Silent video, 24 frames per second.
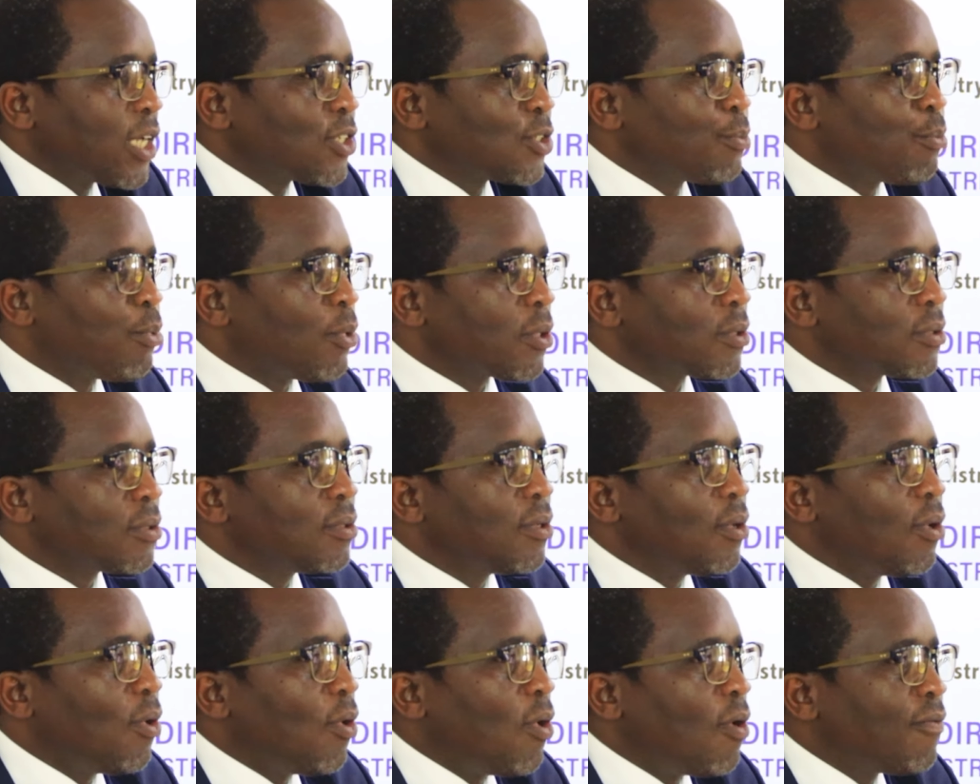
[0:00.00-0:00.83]
export
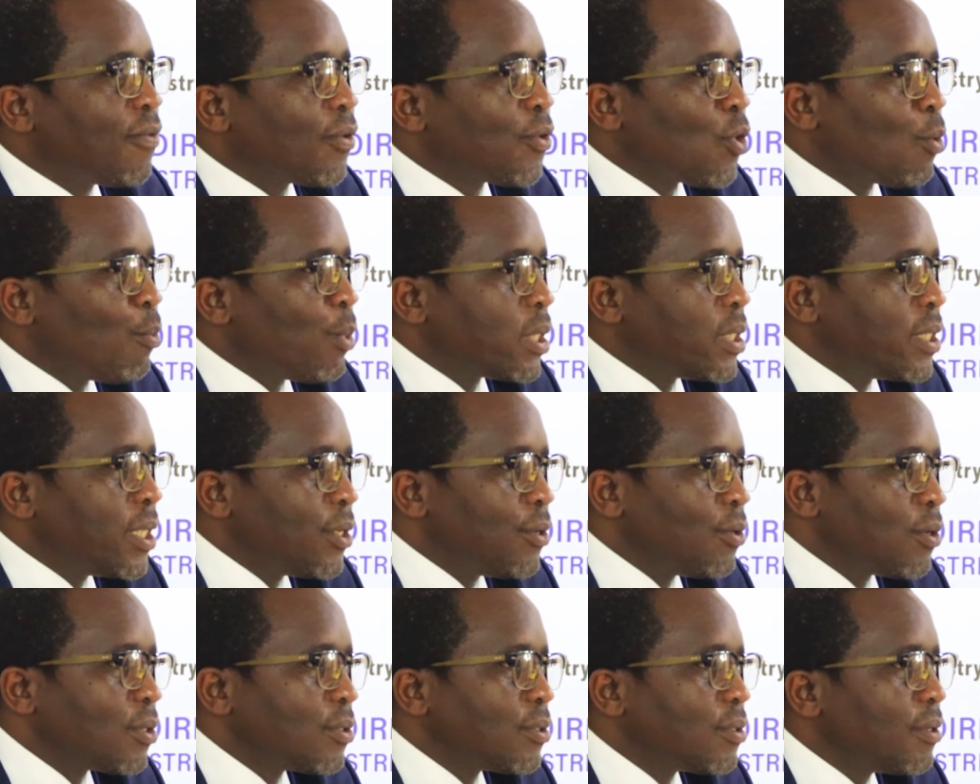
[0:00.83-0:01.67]
of raw
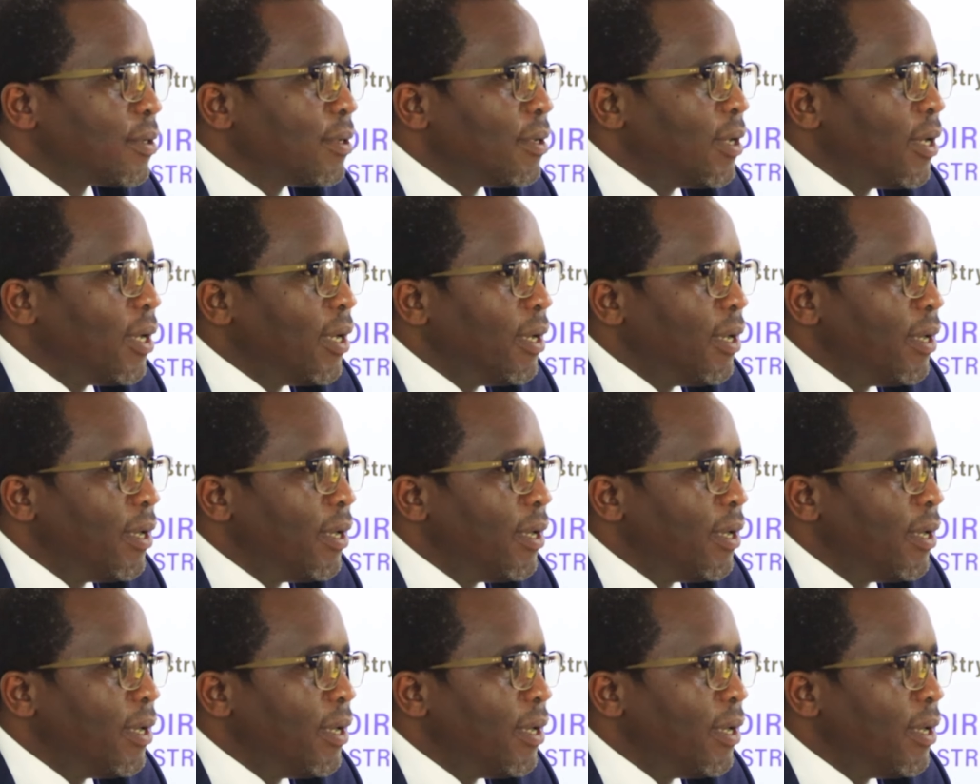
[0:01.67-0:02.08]
materials